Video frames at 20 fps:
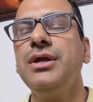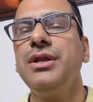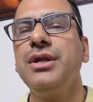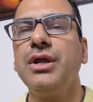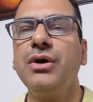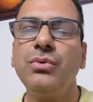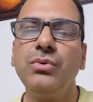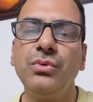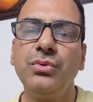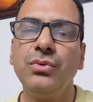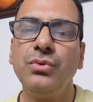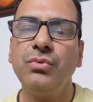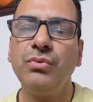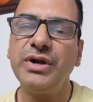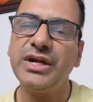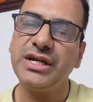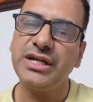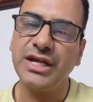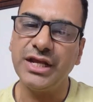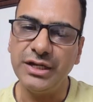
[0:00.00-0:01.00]
Now,
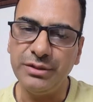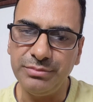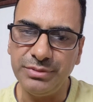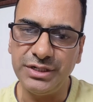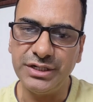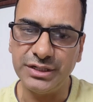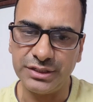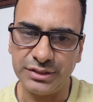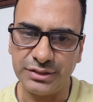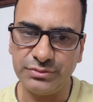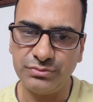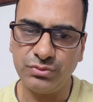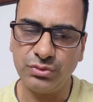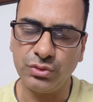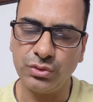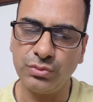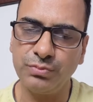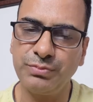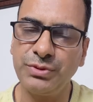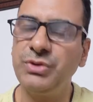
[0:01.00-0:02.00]
what can be done
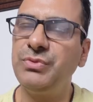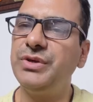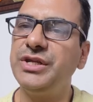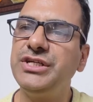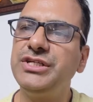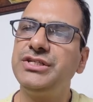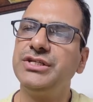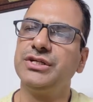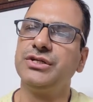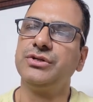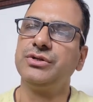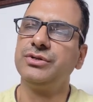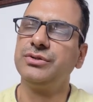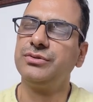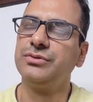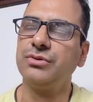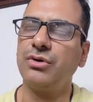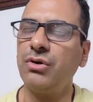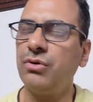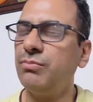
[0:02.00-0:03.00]
for prevention
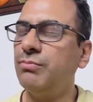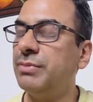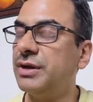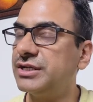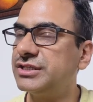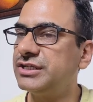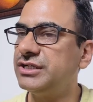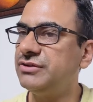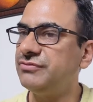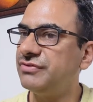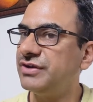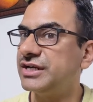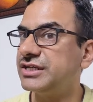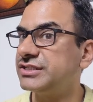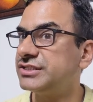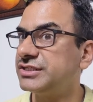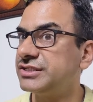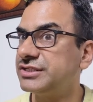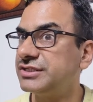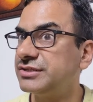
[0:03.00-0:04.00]
of birth
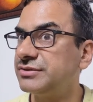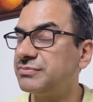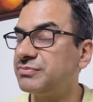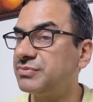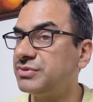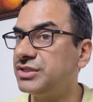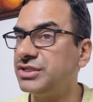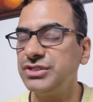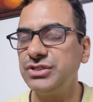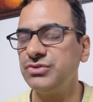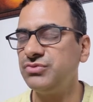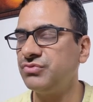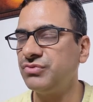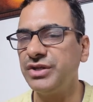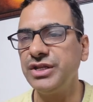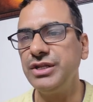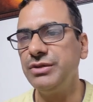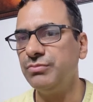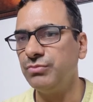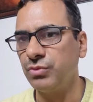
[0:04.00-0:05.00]
defects? This is
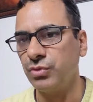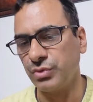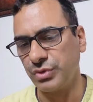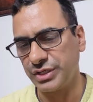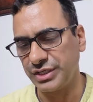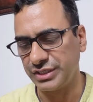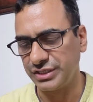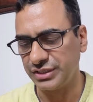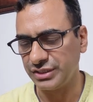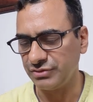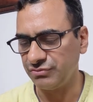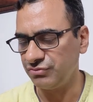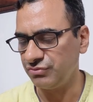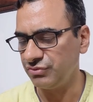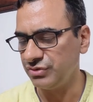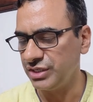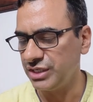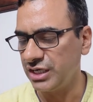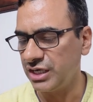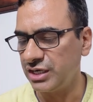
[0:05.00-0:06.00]
very important. If
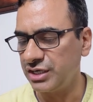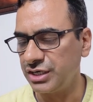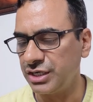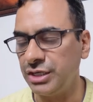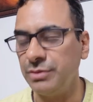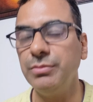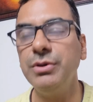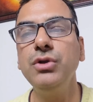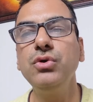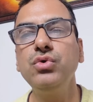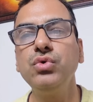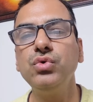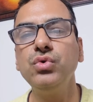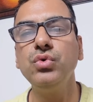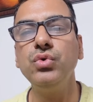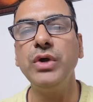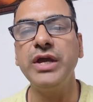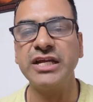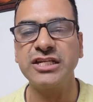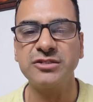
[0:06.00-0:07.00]
we are able
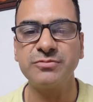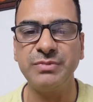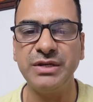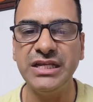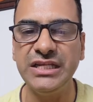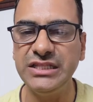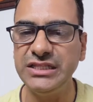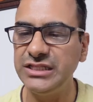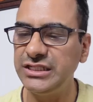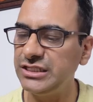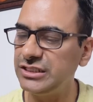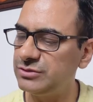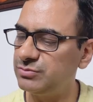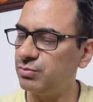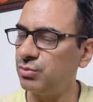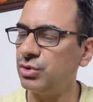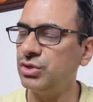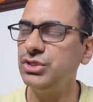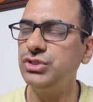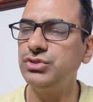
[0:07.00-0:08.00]
to explain these
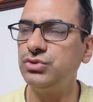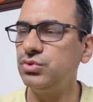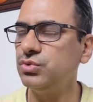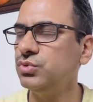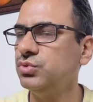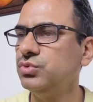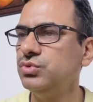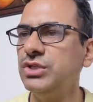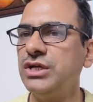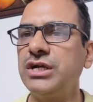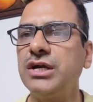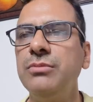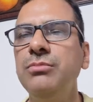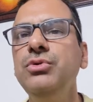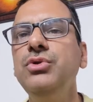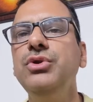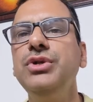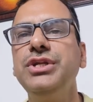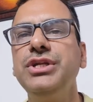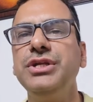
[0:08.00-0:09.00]
points to the
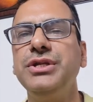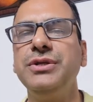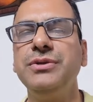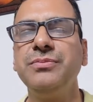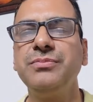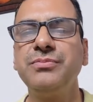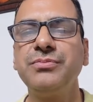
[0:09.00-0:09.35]
community,